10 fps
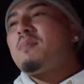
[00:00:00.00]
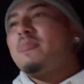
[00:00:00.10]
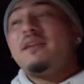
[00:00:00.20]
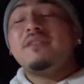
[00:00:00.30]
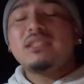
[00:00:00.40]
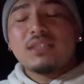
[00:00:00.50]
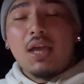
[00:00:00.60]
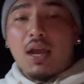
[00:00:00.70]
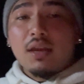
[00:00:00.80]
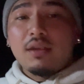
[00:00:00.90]
If it's
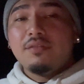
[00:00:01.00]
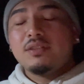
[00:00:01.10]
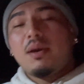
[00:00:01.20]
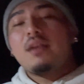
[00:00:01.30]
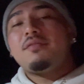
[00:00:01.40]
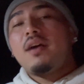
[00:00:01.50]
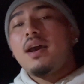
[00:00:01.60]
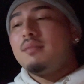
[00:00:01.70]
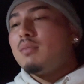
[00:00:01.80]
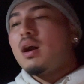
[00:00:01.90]
stock, if it's
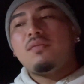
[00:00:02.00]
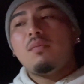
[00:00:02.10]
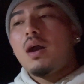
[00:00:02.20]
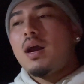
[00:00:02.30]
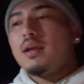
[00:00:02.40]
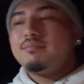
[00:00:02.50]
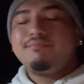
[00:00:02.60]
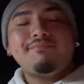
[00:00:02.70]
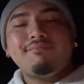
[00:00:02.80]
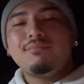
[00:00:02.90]
modified, mod for mod,
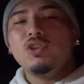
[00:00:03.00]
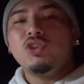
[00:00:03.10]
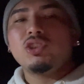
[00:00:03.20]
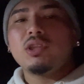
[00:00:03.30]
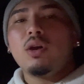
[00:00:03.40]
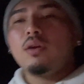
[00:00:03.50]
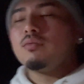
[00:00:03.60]
they're just slower.